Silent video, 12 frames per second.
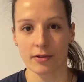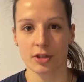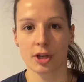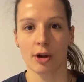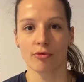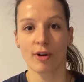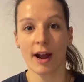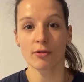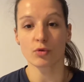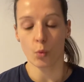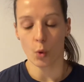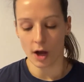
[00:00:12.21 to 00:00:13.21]
So round
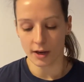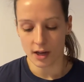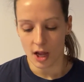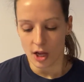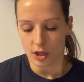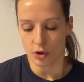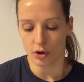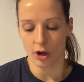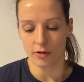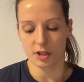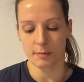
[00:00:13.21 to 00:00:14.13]
1, you're going to